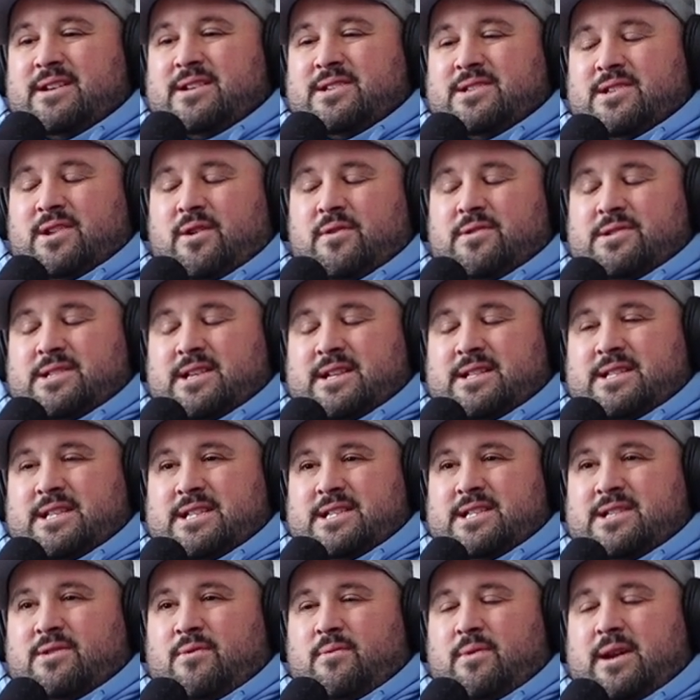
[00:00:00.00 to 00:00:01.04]
So I was like, this
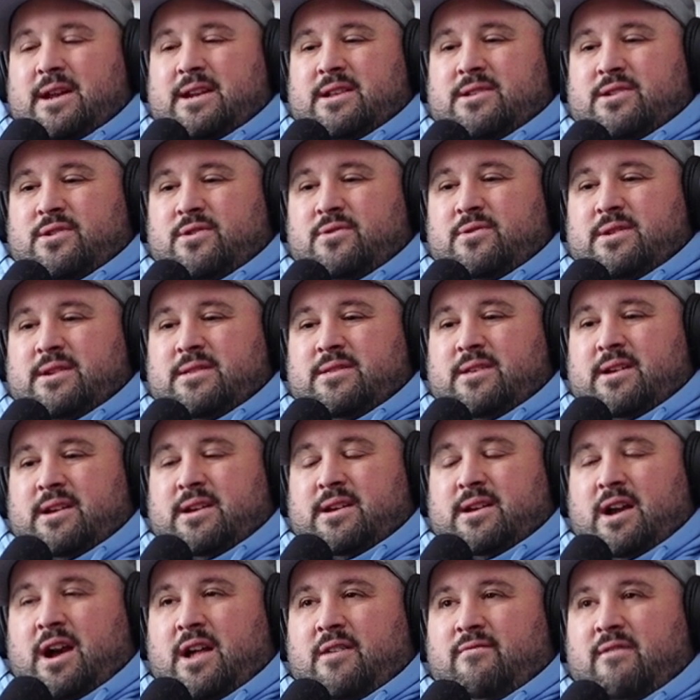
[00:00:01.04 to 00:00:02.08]
is the way to do it, and
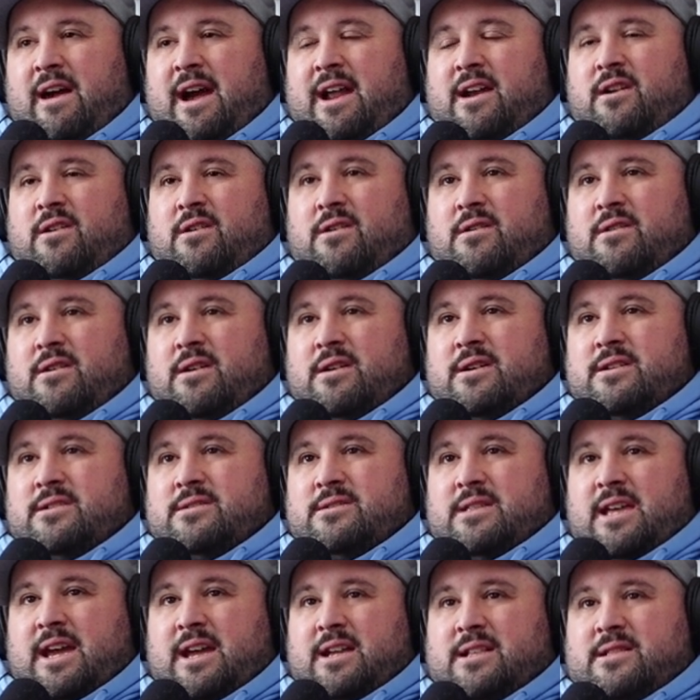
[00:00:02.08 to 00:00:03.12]
like, I'd rather
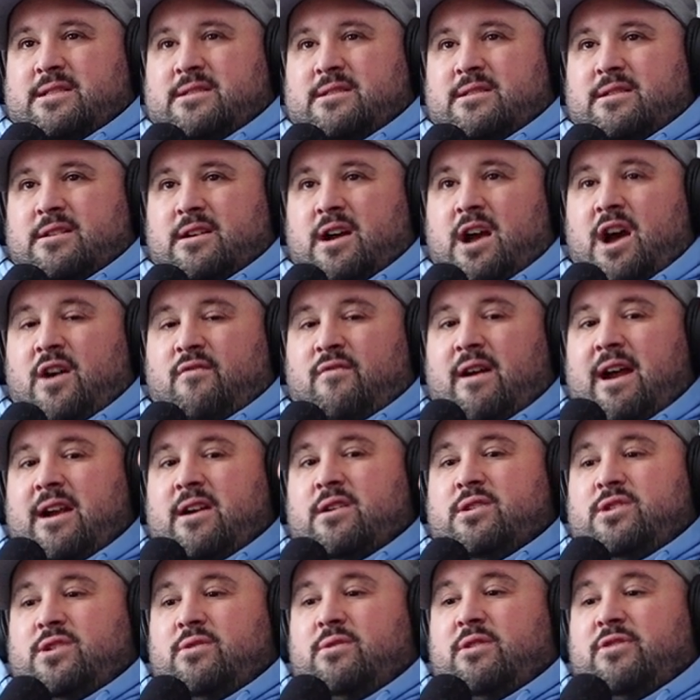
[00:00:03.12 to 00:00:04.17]

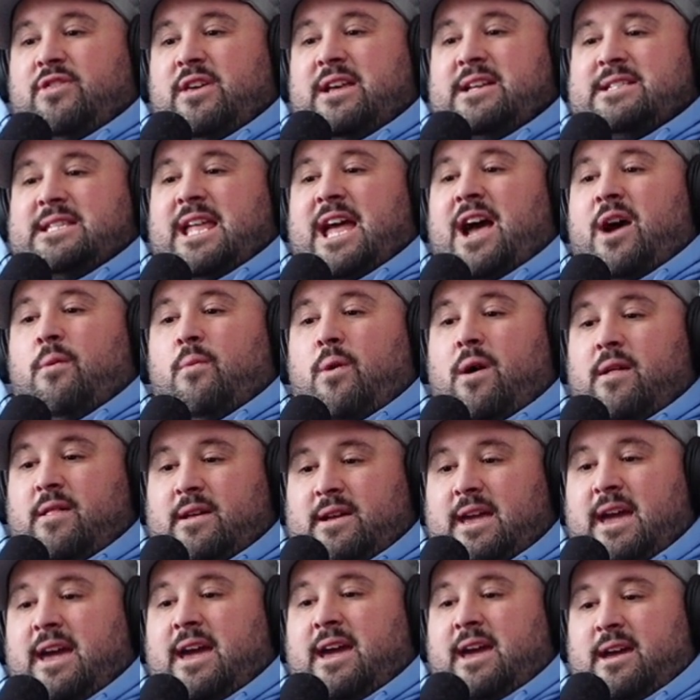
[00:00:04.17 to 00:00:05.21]
do the things now while I
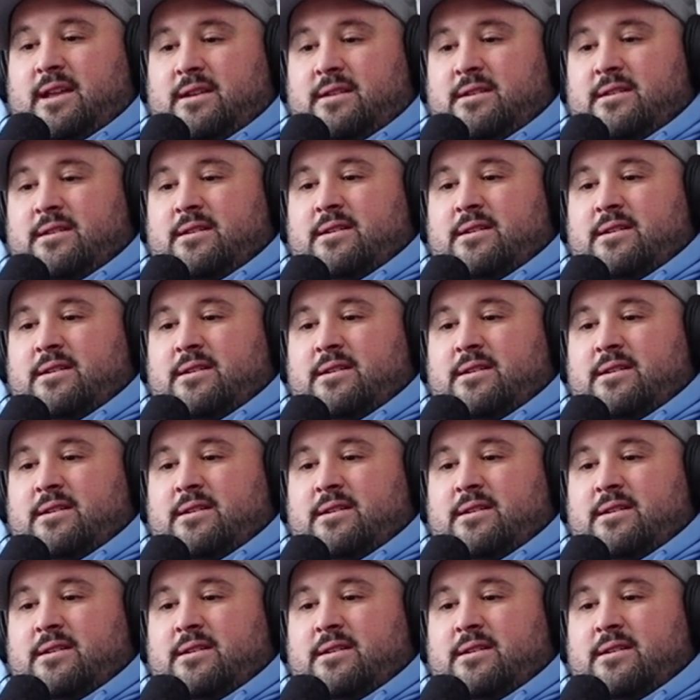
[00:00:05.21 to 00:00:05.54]
can.